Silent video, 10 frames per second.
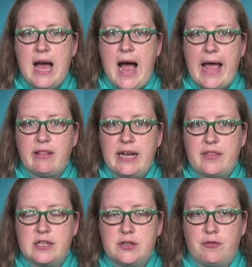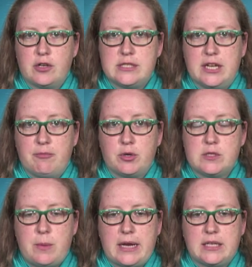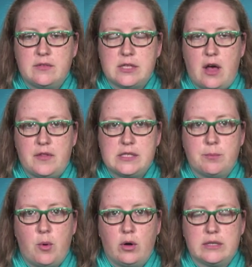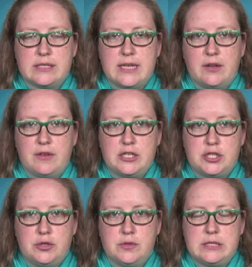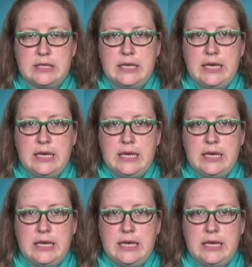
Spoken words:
highlighting the diversity of perspectives on this important set of issues.